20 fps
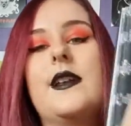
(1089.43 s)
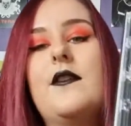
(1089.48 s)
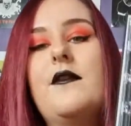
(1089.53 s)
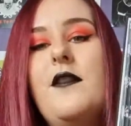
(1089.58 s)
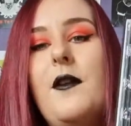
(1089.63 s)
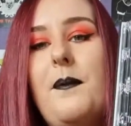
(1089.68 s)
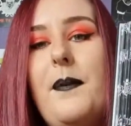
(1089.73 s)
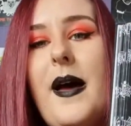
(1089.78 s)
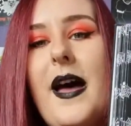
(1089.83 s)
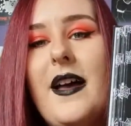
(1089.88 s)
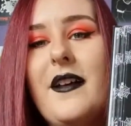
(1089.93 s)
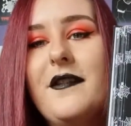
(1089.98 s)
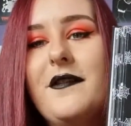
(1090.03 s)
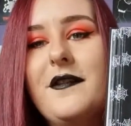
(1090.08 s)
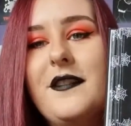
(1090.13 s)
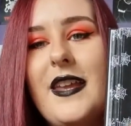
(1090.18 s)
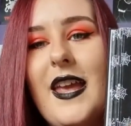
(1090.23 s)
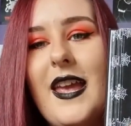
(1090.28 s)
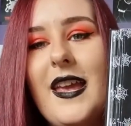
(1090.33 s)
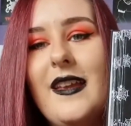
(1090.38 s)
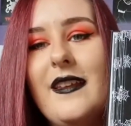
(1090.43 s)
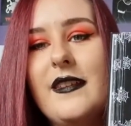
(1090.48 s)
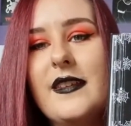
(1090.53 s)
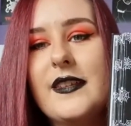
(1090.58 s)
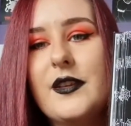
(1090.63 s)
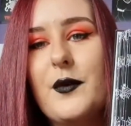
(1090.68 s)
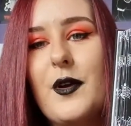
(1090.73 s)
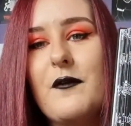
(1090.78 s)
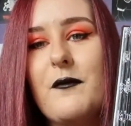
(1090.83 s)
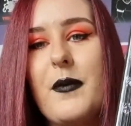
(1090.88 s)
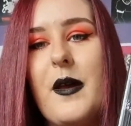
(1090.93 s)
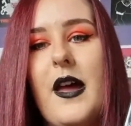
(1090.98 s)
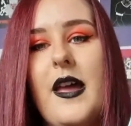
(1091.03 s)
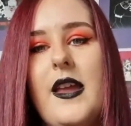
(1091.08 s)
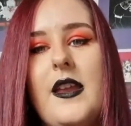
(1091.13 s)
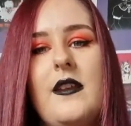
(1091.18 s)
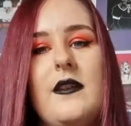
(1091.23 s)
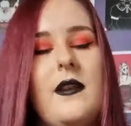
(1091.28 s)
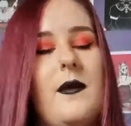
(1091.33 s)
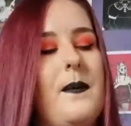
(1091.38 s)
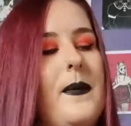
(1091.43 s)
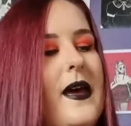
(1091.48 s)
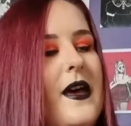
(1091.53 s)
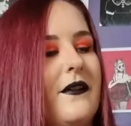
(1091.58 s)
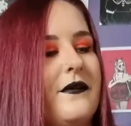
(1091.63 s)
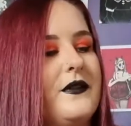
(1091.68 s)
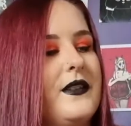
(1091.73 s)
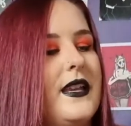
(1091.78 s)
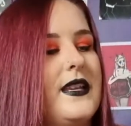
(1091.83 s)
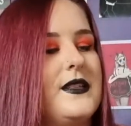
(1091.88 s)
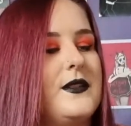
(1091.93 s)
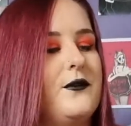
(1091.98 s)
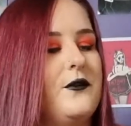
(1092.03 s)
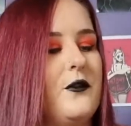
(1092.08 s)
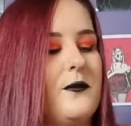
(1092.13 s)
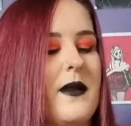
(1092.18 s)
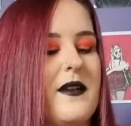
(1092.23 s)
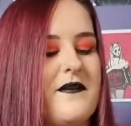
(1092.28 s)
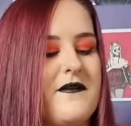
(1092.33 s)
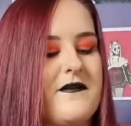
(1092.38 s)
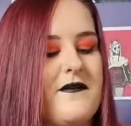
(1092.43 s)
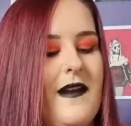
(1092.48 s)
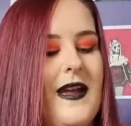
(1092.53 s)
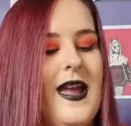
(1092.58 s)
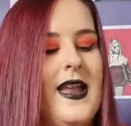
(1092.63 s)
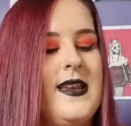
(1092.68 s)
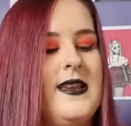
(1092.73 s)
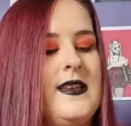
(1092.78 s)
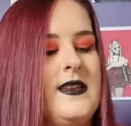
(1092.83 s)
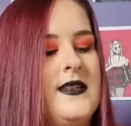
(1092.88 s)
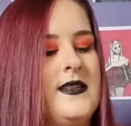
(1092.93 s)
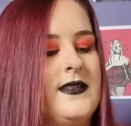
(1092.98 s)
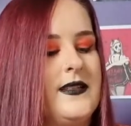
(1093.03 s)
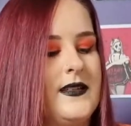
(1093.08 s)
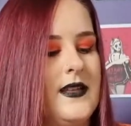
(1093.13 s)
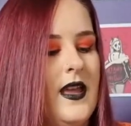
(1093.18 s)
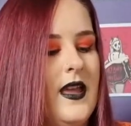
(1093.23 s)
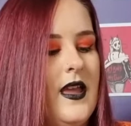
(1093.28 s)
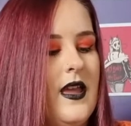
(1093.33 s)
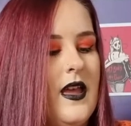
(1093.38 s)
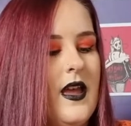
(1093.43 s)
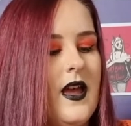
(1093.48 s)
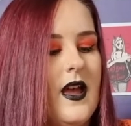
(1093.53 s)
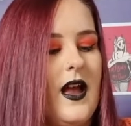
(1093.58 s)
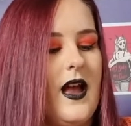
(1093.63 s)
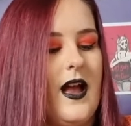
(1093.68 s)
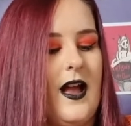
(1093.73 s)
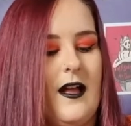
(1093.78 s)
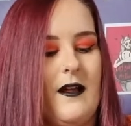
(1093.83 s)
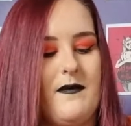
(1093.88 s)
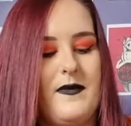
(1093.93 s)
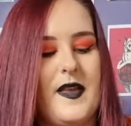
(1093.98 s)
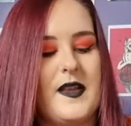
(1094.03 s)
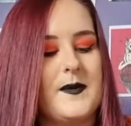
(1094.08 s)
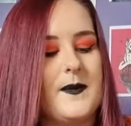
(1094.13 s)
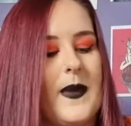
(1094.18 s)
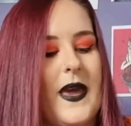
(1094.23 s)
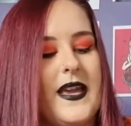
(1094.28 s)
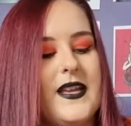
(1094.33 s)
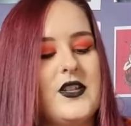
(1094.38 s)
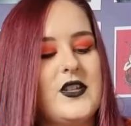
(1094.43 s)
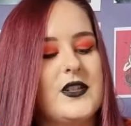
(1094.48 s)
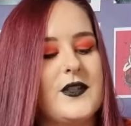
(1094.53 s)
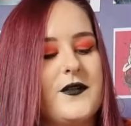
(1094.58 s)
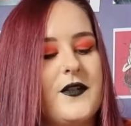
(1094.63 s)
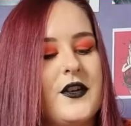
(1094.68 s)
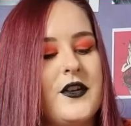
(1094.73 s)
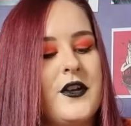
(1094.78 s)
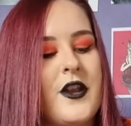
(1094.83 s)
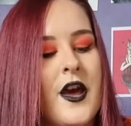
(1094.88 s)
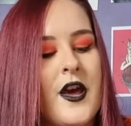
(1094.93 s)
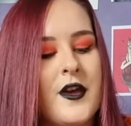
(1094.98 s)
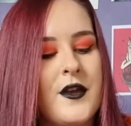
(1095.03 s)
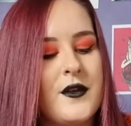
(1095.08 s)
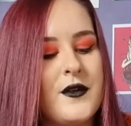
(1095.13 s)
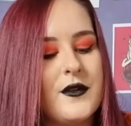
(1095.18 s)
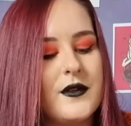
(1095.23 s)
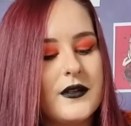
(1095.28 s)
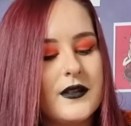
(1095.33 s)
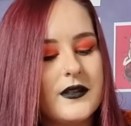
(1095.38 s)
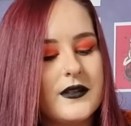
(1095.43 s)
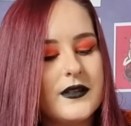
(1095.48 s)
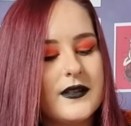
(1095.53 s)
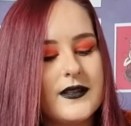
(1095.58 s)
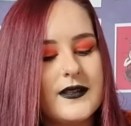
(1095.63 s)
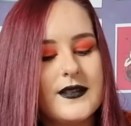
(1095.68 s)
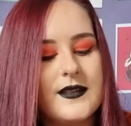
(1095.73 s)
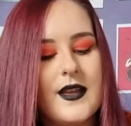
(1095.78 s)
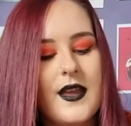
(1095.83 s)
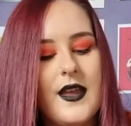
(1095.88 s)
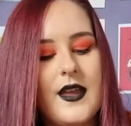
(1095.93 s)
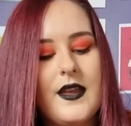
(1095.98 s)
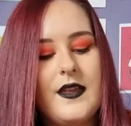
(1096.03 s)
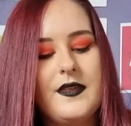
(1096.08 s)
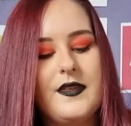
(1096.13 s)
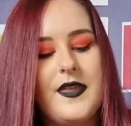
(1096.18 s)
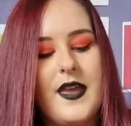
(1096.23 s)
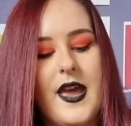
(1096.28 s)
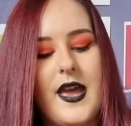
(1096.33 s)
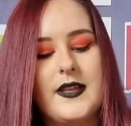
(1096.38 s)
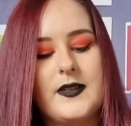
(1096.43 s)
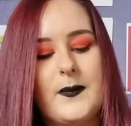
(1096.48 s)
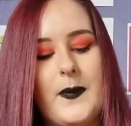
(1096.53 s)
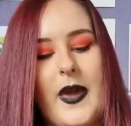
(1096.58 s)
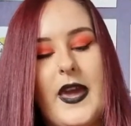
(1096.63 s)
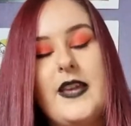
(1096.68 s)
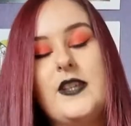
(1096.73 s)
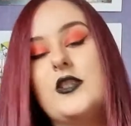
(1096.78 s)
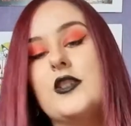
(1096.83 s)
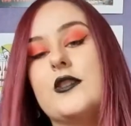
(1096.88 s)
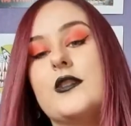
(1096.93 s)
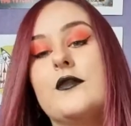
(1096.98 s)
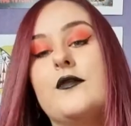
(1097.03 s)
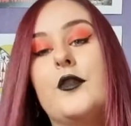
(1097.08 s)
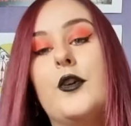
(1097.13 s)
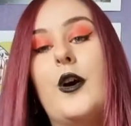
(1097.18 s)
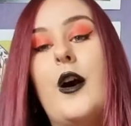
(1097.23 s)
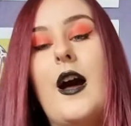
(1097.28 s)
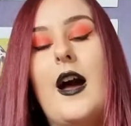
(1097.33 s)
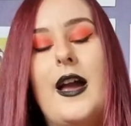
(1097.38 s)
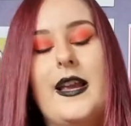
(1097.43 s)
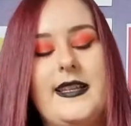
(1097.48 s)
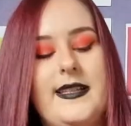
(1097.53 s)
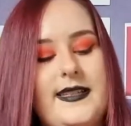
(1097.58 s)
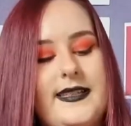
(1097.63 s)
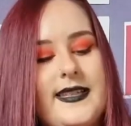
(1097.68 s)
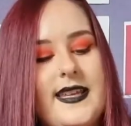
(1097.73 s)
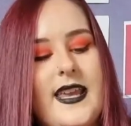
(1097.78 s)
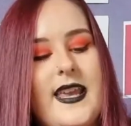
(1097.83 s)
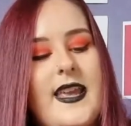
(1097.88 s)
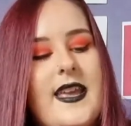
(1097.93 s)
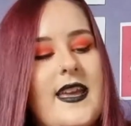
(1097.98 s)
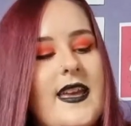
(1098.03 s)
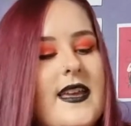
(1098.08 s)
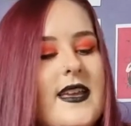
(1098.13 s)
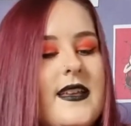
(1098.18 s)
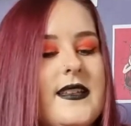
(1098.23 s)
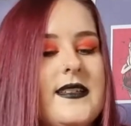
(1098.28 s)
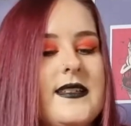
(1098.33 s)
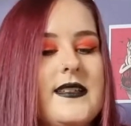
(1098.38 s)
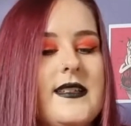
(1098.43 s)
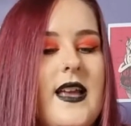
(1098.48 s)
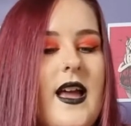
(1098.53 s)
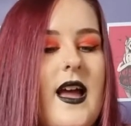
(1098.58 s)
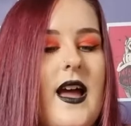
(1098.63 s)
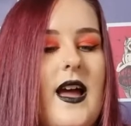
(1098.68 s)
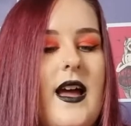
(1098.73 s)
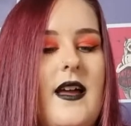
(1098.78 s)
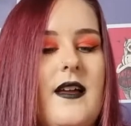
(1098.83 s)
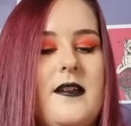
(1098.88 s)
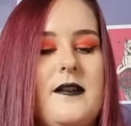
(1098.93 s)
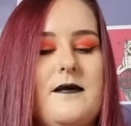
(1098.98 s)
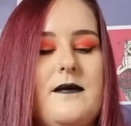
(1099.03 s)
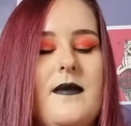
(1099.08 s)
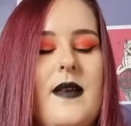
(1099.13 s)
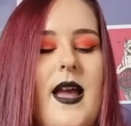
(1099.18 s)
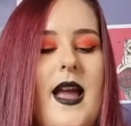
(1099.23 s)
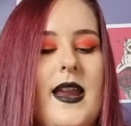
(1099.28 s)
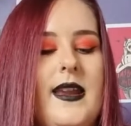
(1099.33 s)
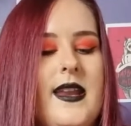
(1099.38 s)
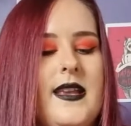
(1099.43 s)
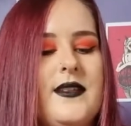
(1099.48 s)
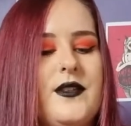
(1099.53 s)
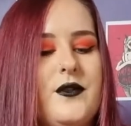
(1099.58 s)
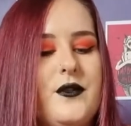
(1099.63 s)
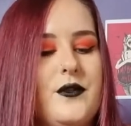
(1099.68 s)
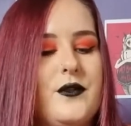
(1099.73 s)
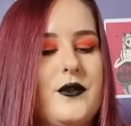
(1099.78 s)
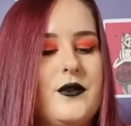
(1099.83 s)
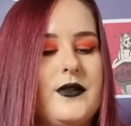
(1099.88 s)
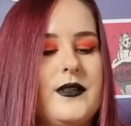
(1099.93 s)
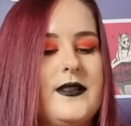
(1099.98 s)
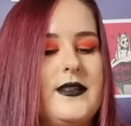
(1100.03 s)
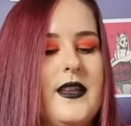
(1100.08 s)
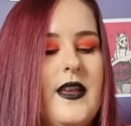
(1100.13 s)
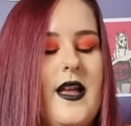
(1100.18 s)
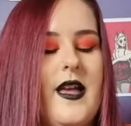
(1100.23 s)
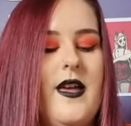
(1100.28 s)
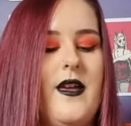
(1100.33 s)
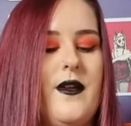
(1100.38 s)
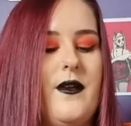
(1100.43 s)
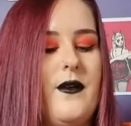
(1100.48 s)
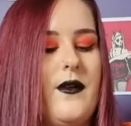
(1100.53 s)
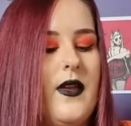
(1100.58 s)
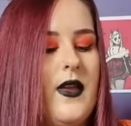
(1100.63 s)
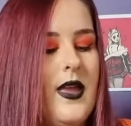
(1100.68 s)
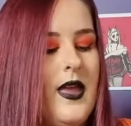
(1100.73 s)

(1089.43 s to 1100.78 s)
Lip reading: for birthdays, so I've put in the birthdays of all my friends. There's pages for notes, there's pages for ideas, and there's also